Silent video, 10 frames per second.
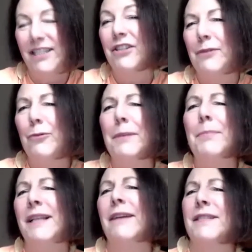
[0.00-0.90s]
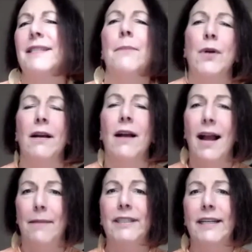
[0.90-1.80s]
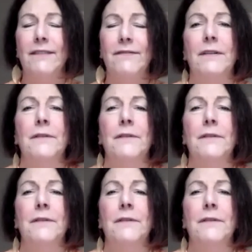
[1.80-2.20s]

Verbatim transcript: Because it would have been there somewhere, I believe.